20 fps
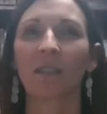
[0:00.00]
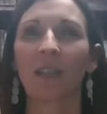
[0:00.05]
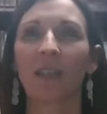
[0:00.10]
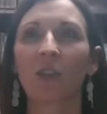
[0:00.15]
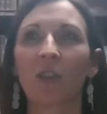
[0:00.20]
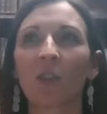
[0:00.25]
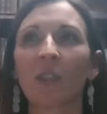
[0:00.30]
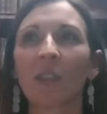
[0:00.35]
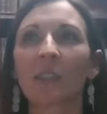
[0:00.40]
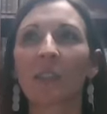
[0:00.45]

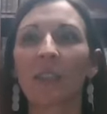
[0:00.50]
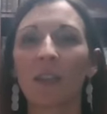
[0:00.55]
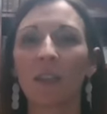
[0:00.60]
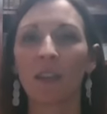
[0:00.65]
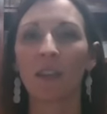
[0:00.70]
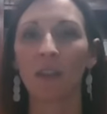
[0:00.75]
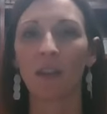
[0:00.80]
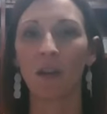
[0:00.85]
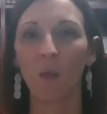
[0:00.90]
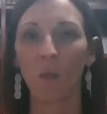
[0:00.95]
increasing
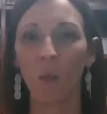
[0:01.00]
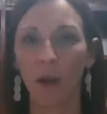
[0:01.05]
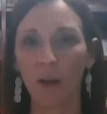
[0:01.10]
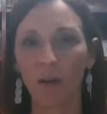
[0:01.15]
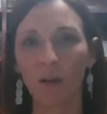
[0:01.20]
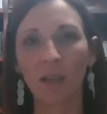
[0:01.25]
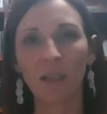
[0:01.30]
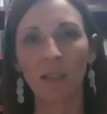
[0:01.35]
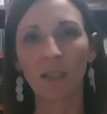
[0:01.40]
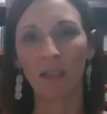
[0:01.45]
the
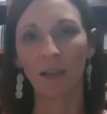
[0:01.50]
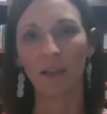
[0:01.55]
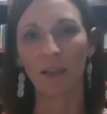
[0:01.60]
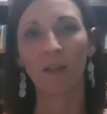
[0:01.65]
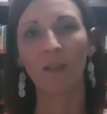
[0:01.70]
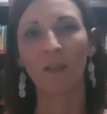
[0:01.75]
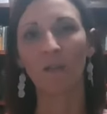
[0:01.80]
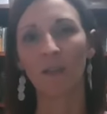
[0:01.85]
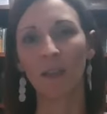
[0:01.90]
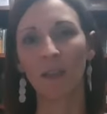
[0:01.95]
awareness
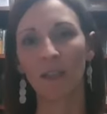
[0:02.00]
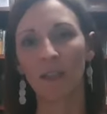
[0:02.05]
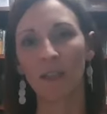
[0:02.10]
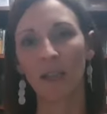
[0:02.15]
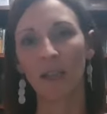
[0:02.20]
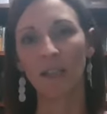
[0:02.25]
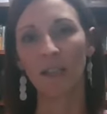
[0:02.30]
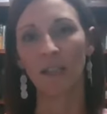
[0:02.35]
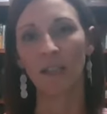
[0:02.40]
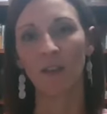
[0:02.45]
of this
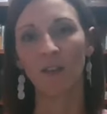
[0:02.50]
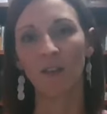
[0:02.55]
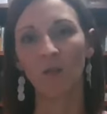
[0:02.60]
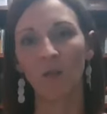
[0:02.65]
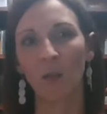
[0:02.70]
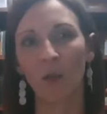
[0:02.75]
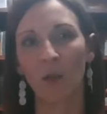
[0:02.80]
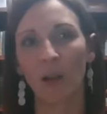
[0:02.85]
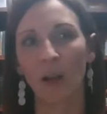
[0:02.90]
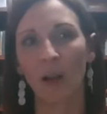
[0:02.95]
idea of
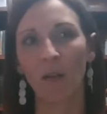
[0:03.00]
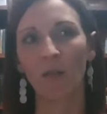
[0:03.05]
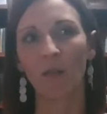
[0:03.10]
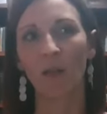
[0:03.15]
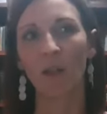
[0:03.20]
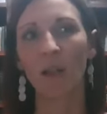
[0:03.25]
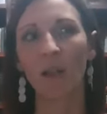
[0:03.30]
burnout.